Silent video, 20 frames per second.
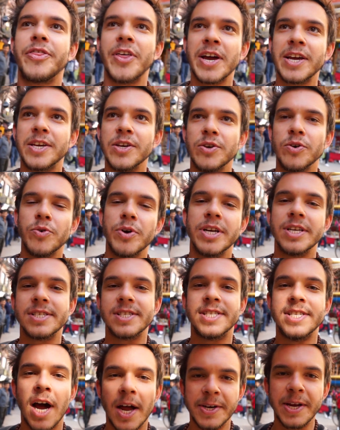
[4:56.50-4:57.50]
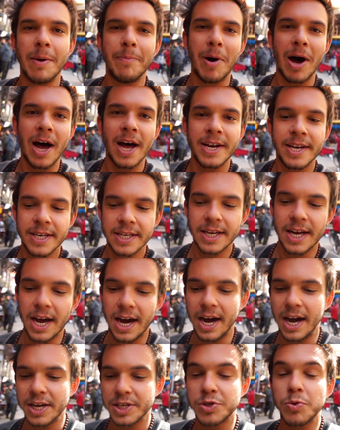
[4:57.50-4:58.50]
Thank you is dhanyabad.
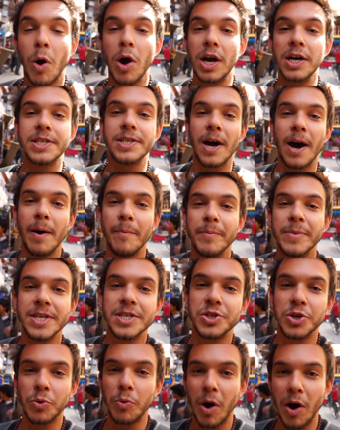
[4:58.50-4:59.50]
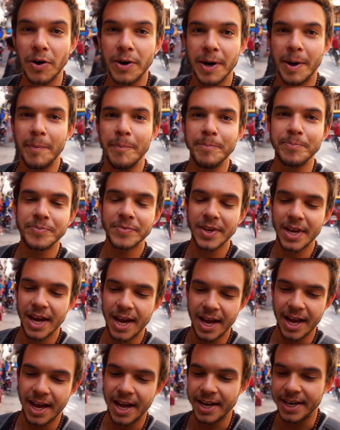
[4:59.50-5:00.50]
Swagatam is your welcome.
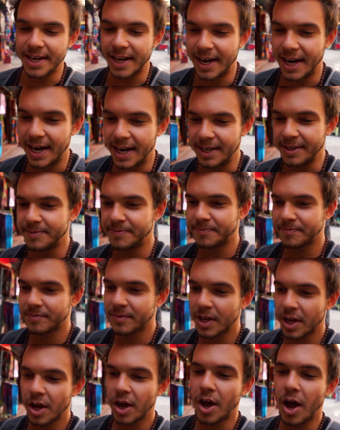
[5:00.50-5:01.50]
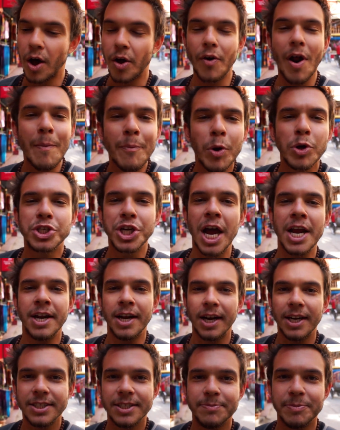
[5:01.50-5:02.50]
And ram no
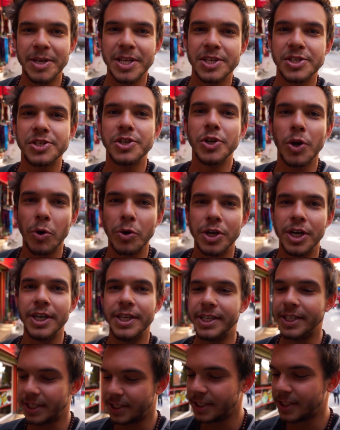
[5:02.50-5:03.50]
China means no good.